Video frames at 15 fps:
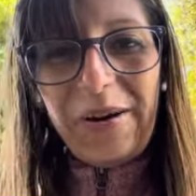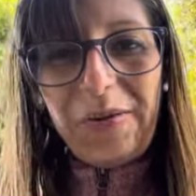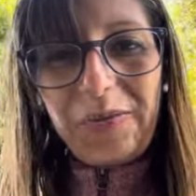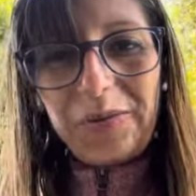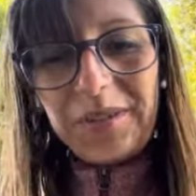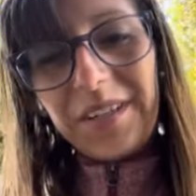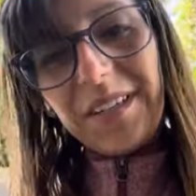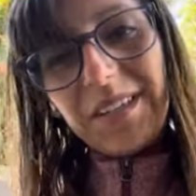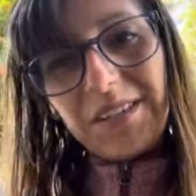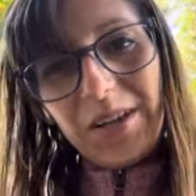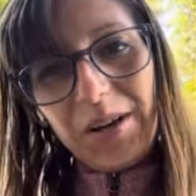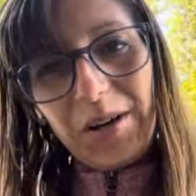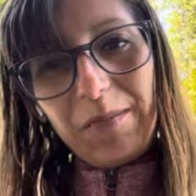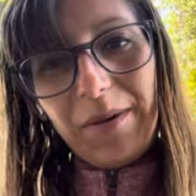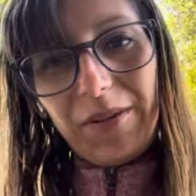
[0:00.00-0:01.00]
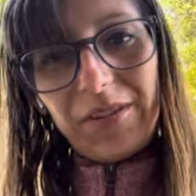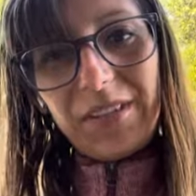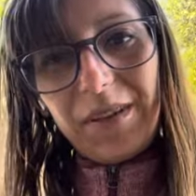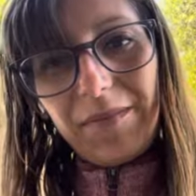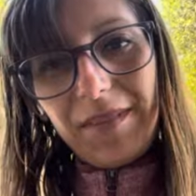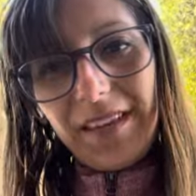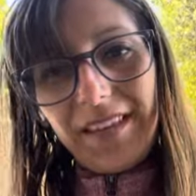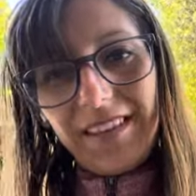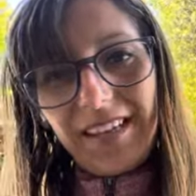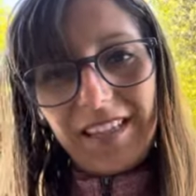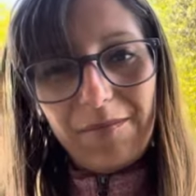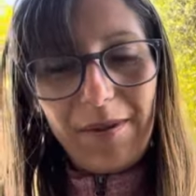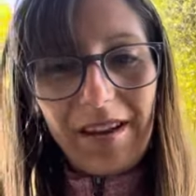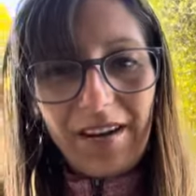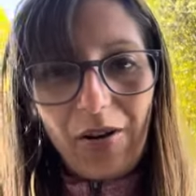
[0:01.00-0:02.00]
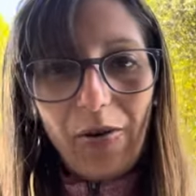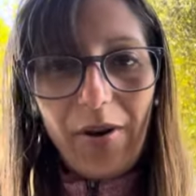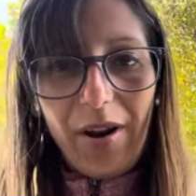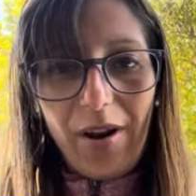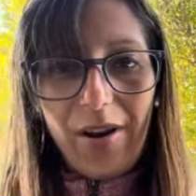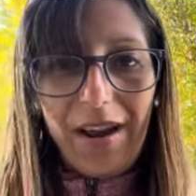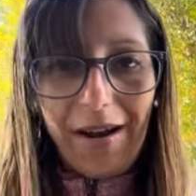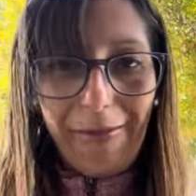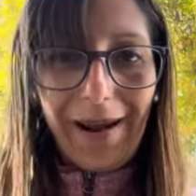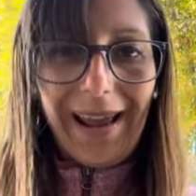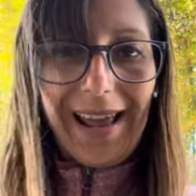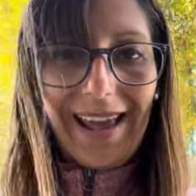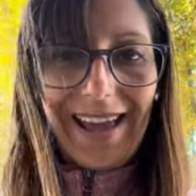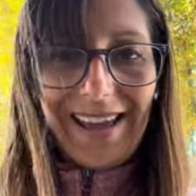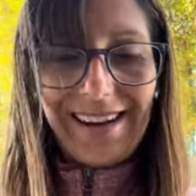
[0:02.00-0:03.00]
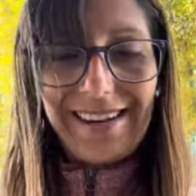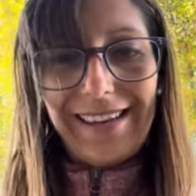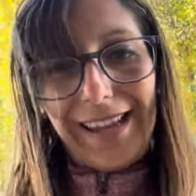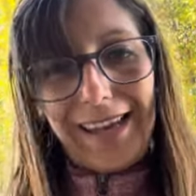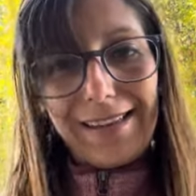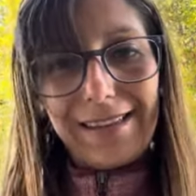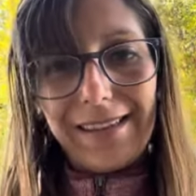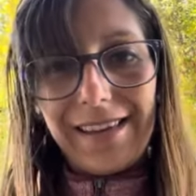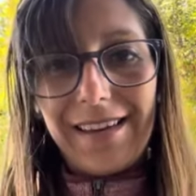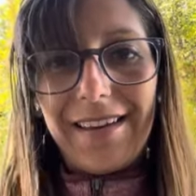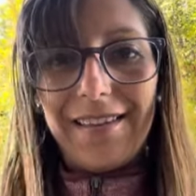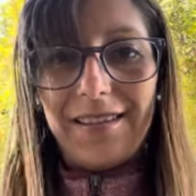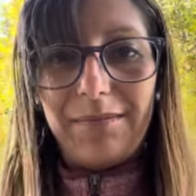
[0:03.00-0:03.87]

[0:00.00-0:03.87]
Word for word: wanted to talk about something that's been going on in my head lately,